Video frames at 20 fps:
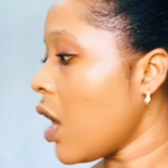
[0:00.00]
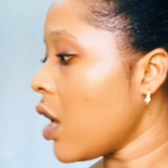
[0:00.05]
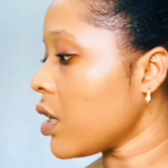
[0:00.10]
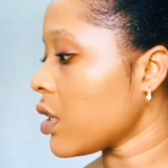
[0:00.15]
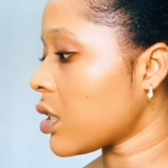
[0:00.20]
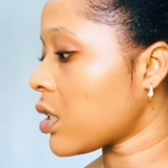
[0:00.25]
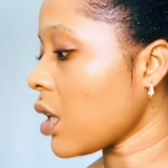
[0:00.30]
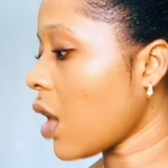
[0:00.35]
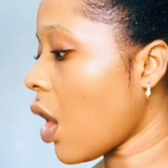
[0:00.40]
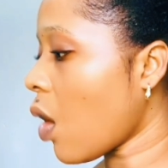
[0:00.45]

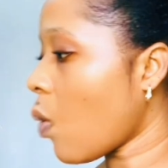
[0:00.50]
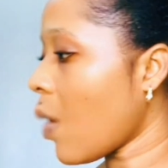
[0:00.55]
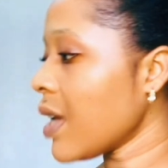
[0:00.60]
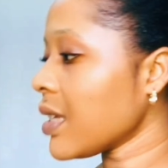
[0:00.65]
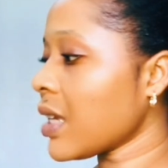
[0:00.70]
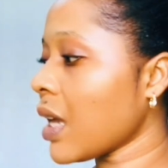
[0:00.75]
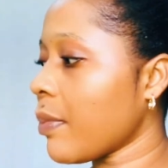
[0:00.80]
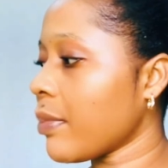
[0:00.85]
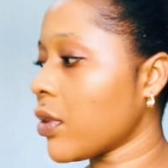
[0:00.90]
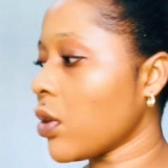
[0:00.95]
So
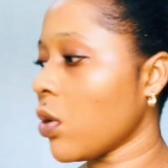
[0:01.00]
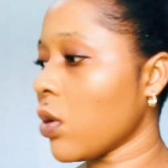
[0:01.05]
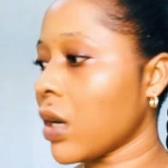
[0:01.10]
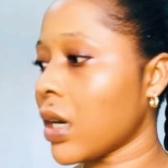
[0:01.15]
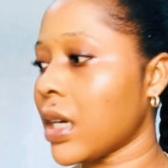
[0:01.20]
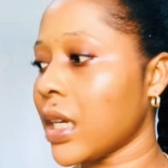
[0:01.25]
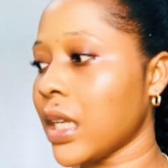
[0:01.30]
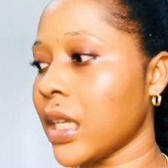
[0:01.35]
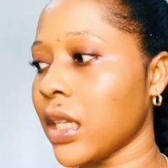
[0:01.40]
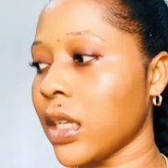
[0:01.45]
once I'm done
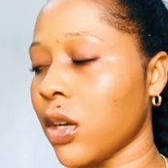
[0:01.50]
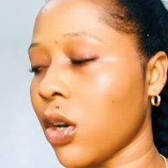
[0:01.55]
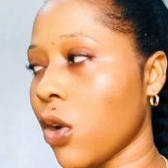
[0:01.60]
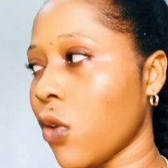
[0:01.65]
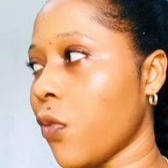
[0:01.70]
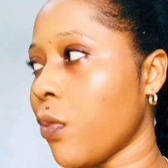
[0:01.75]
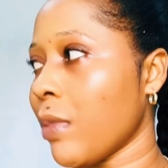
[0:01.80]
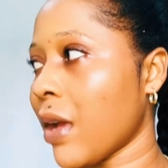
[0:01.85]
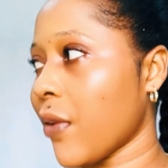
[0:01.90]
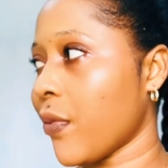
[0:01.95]
cleaning
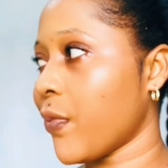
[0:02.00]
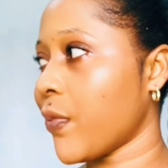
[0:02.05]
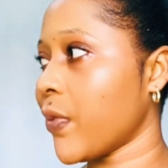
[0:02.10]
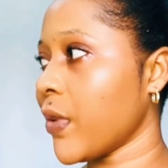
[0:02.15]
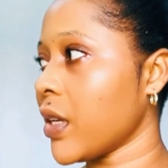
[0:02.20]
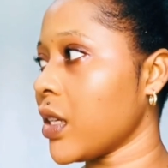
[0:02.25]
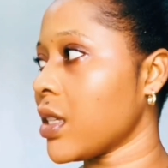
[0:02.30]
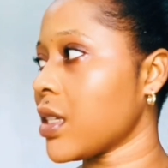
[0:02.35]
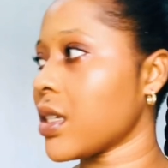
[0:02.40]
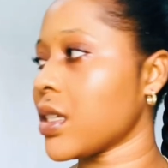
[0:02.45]
off my
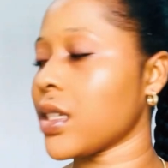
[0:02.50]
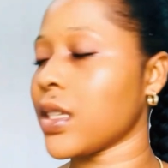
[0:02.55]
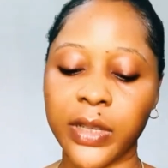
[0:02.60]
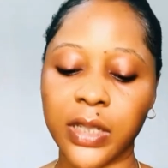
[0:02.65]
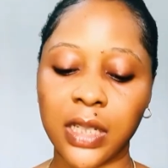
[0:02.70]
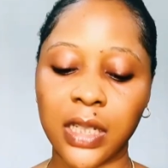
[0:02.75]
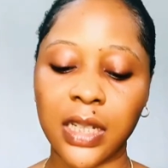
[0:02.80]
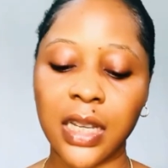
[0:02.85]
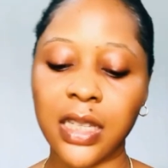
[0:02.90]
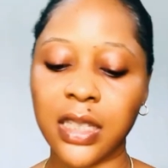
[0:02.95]
face,
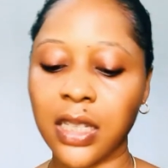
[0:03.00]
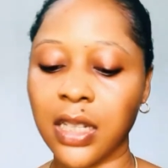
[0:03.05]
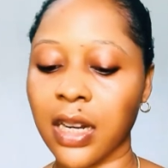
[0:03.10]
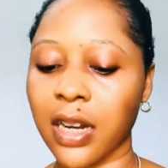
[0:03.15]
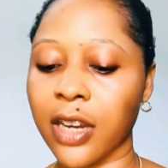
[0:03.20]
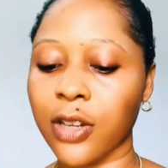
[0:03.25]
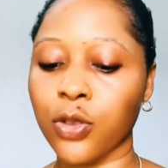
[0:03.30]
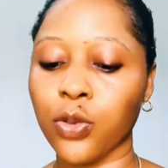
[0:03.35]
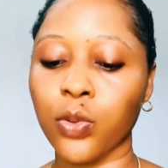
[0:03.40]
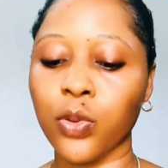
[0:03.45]
the next thing that
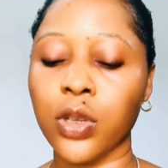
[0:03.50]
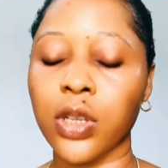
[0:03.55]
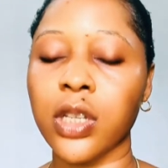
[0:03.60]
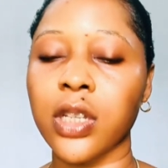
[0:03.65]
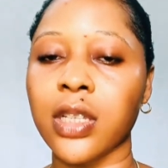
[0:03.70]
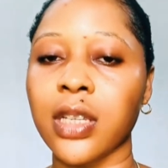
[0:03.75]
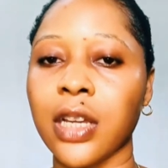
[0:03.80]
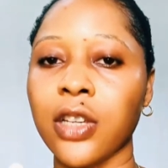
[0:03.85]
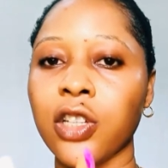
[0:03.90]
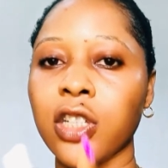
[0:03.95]
I do
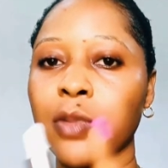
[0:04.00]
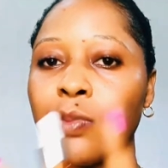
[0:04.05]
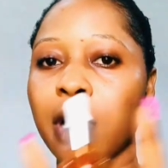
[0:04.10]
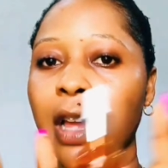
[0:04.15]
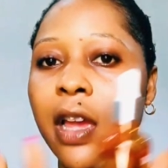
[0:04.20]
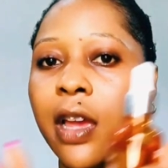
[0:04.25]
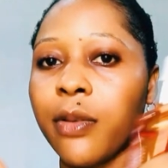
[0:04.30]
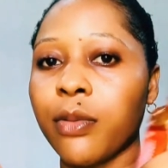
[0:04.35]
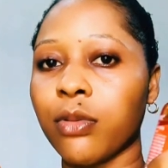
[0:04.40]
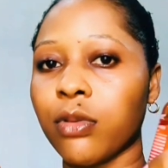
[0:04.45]
is I use
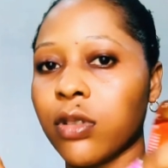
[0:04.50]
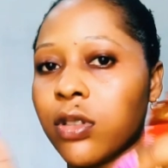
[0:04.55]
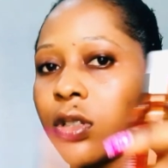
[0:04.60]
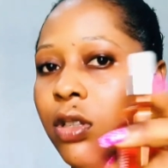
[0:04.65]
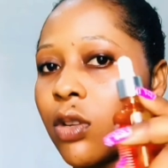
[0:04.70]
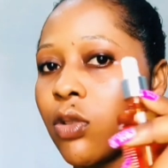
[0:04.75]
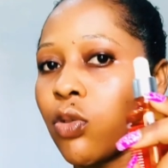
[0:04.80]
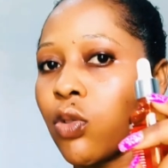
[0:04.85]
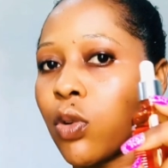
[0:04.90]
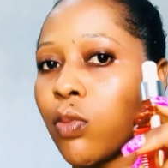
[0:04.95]
my
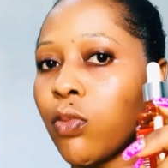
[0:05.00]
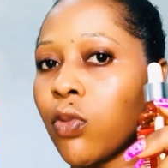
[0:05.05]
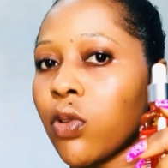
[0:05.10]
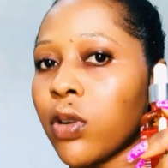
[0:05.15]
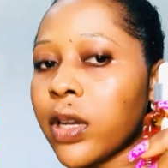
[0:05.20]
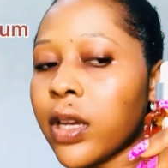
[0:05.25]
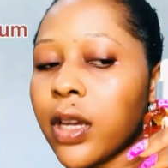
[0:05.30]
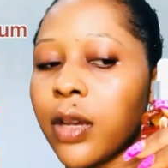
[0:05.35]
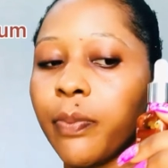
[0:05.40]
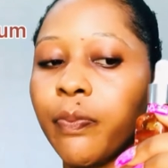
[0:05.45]
serum,
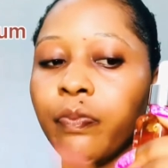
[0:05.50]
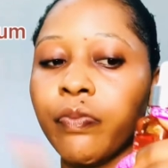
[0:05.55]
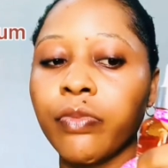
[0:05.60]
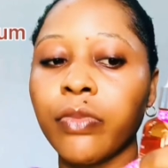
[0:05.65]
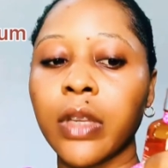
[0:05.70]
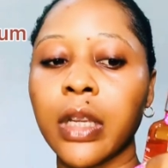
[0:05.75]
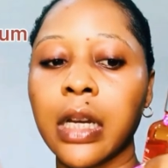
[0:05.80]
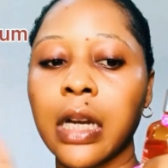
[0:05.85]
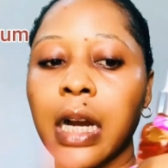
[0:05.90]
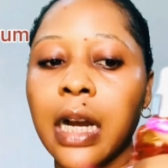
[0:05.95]
okay?
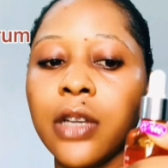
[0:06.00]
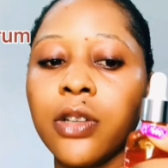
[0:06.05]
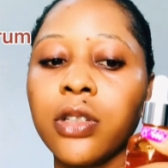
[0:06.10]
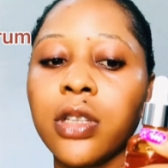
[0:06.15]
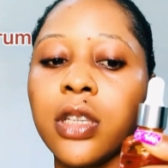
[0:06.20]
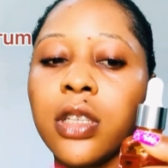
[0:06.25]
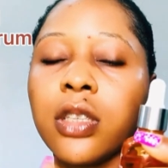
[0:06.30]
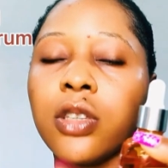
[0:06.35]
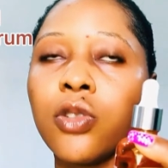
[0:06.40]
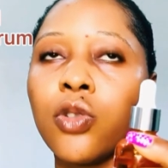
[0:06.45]
I use
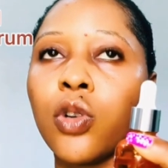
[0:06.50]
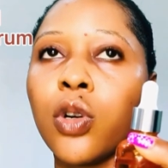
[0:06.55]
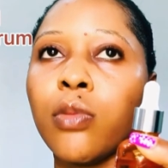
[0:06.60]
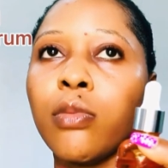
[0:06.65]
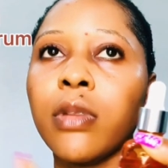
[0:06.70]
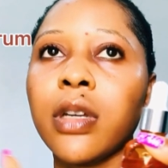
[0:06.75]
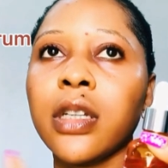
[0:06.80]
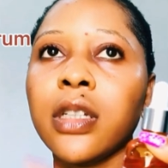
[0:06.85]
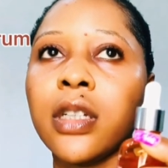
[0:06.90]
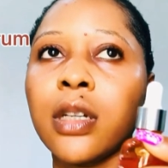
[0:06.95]
this
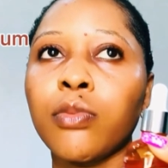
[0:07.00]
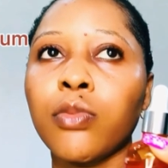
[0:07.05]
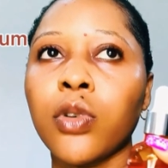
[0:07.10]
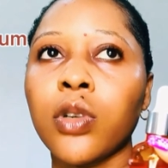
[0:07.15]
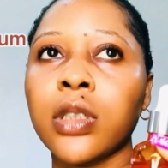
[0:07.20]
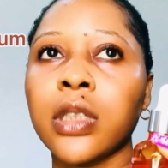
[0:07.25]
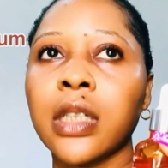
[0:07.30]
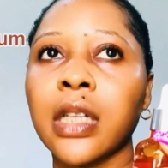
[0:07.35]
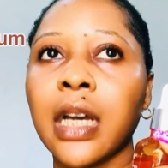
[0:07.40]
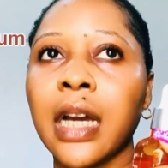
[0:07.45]
serum in the
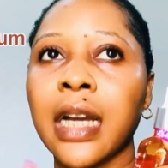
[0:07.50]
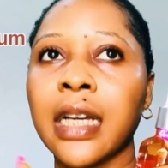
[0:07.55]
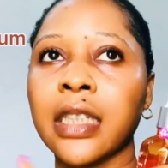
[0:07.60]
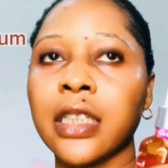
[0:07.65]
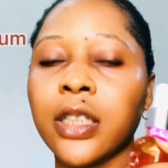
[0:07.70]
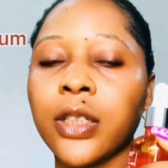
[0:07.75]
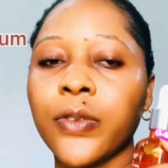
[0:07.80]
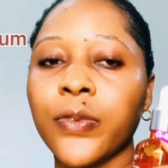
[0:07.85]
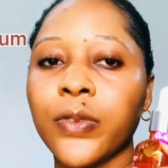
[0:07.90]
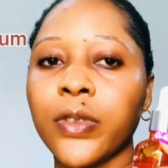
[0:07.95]
morning and in
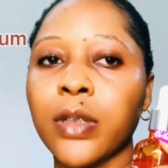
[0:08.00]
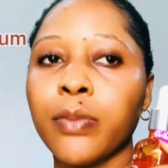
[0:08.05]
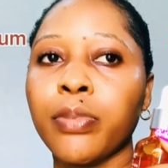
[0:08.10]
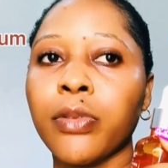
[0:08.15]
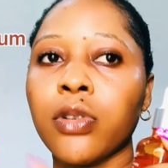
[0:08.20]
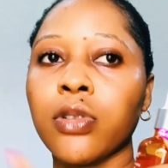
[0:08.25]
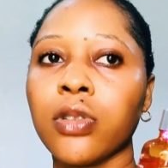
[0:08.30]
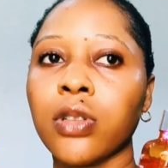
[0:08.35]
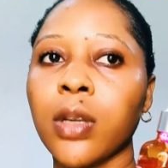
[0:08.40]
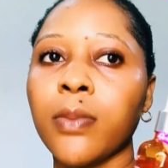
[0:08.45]
the evening,
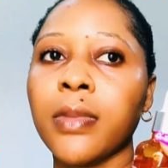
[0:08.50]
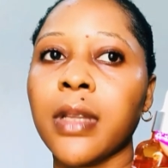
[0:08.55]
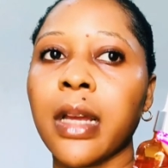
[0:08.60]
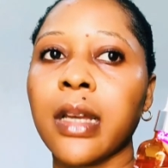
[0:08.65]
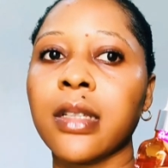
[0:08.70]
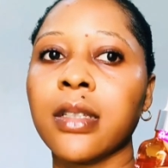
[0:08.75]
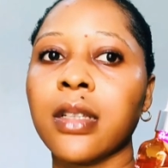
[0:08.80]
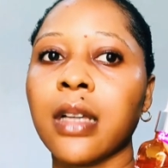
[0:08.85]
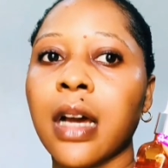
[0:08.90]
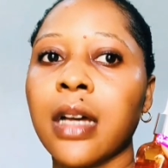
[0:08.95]
but
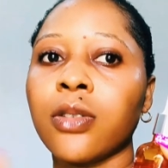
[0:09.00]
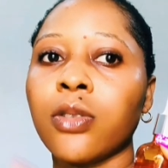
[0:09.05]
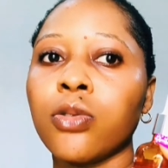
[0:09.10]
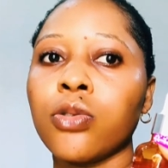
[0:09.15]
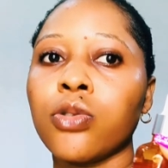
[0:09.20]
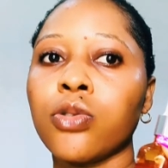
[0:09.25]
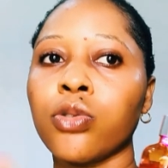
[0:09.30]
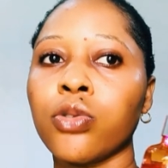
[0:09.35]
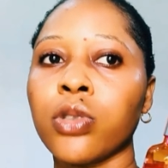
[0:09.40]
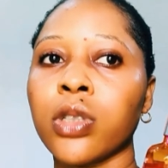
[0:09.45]
sometimes I
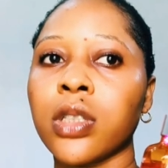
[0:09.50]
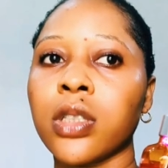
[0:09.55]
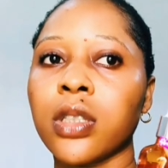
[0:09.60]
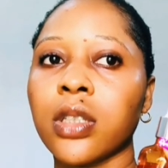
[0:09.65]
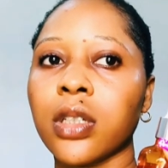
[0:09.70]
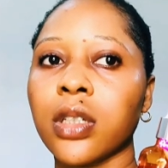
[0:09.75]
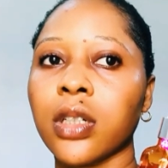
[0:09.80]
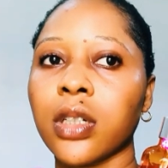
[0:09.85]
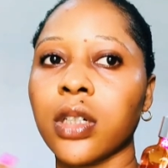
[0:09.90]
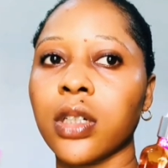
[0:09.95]
don't use it
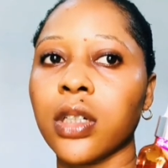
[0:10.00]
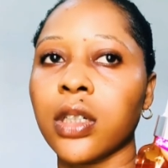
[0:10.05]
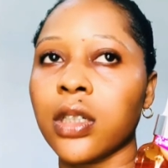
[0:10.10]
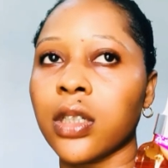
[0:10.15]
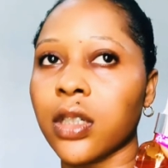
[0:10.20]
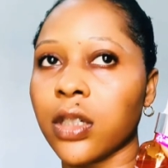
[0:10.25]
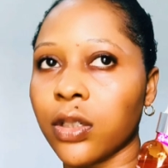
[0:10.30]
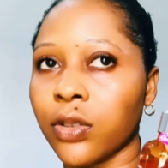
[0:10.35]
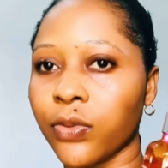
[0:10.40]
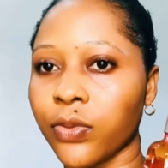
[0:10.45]
in
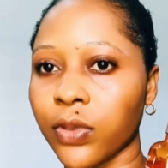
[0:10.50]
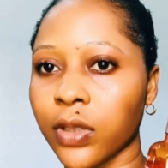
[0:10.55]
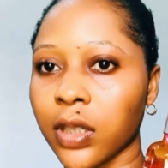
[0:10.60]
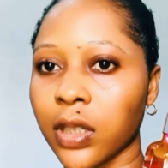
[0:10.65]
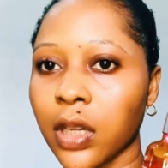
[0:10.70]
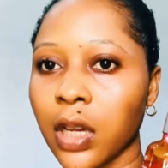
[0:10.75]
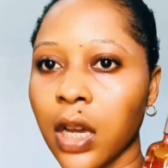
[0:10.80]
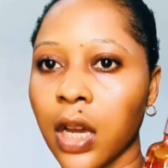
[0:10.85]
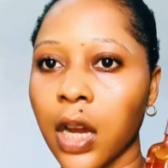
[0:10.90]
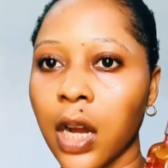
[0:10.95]
the evening.
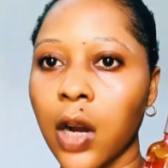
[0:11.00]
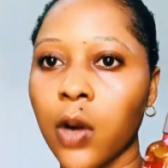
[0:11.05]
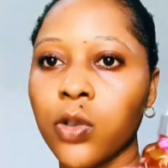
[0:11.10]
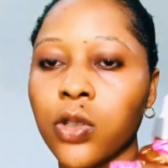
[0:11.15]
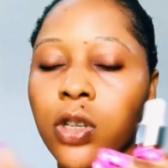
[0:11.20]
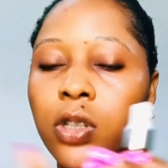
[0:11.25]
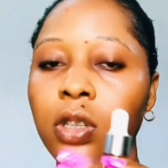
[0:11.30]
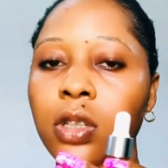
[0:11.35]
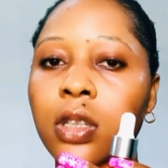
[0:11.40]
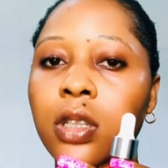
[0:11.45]
I'll
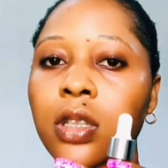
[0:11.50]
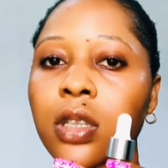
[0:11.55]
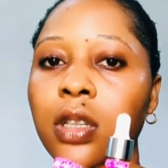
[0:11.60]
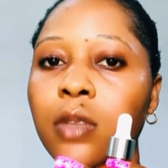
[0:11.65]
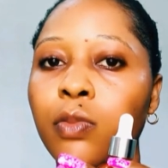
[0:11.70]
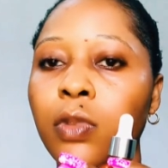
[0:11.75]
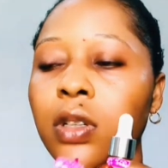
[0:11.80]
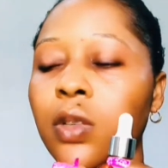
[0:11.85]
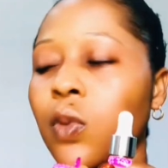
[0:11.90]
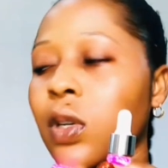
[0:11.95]
just use it in the
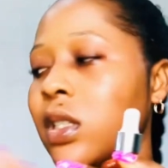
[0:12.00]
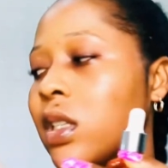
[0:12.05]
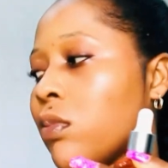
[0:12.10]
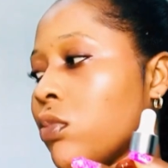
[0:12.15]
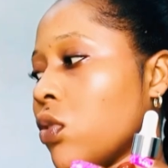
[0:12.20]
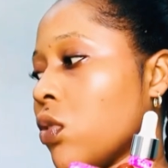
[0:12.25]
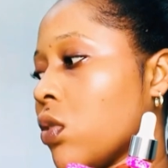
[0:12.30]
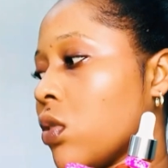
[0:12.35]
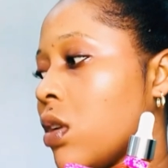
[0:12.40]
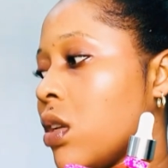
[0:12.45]
morning once I'm
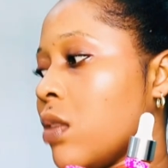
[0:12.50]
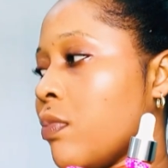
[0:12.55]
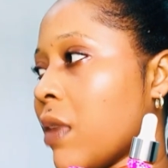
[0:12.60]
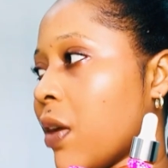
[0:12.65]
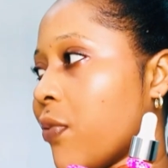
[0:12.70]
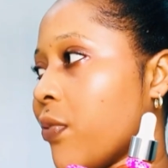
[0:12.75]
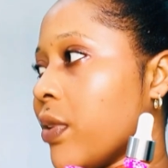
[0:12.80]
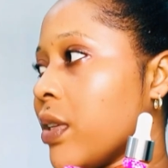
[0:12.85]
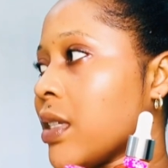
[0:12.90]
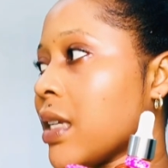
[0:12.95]
done cleaning my
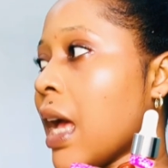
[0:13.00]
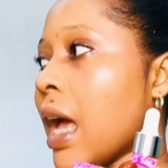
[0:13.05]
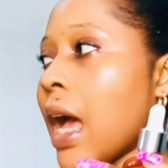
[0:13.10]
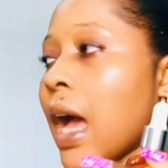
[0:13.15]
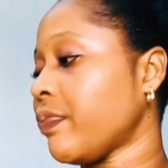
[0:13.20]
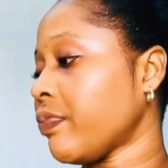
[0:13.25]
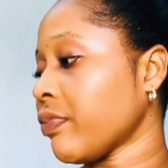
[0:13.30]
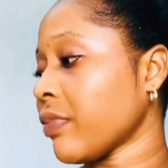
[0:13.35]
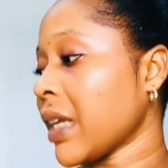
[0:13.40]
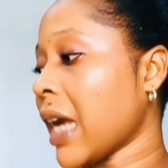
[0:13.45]
face.
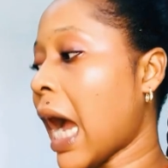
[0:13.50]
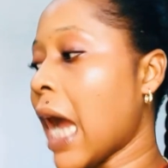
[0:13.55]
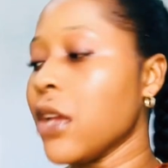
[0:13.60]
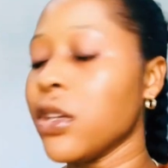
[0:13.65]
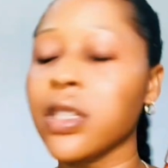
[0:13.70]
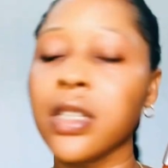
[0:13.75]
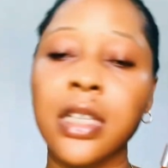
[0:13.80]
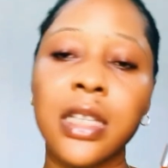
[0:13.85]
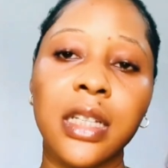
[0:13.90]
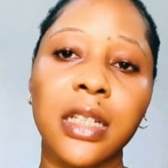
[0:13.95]
I
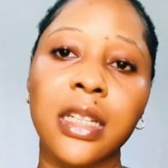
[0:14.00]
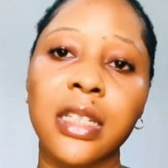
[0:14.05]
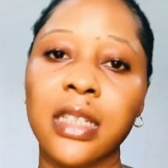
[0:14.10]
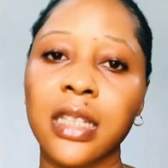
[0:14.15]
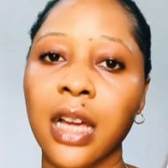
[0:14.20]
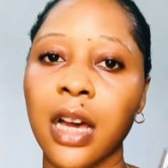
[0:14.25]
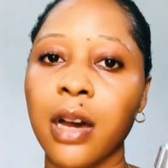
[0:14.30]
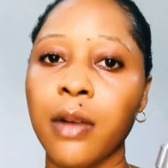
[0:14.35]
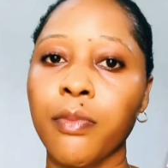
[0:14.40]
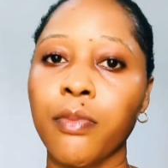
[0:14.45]
use this
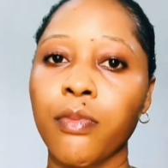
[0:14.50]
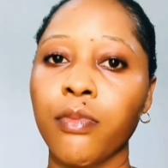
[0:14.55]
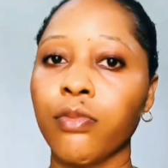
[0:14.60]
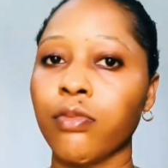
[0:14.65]
cleanser